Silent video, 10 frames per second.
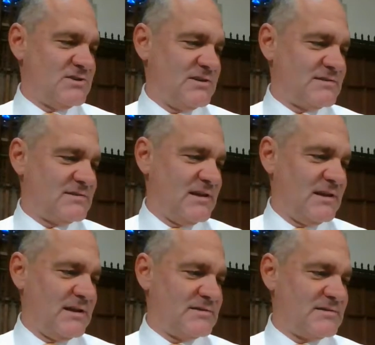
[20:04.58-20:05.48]
Jesus'
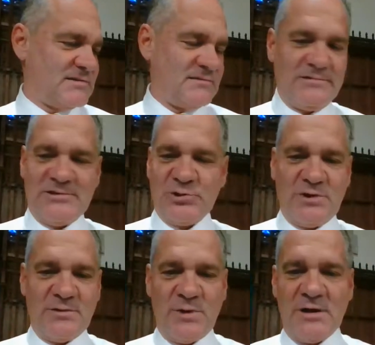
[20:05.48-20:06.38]
healings,
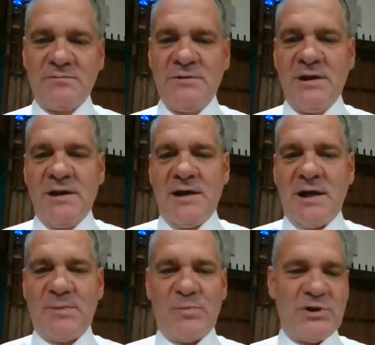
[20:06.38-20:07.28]
including the one
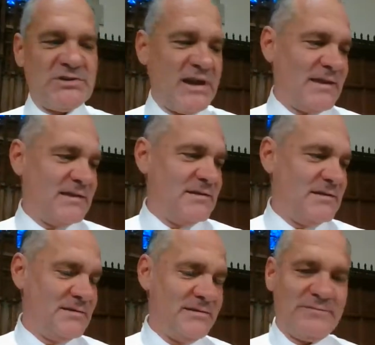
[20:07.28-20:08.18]
I'll be preaching on
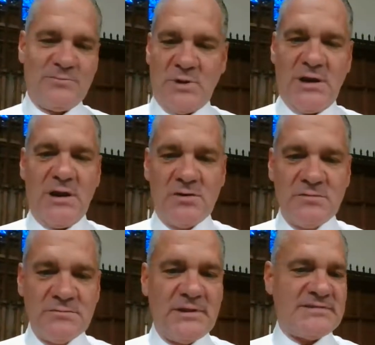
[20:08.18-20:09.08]
right
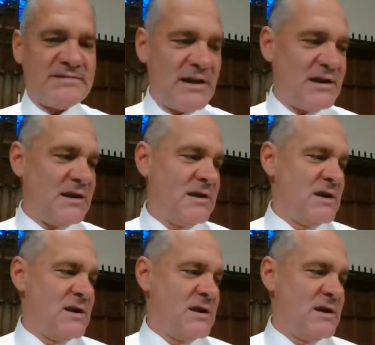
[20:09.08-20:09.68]
here this Sunday.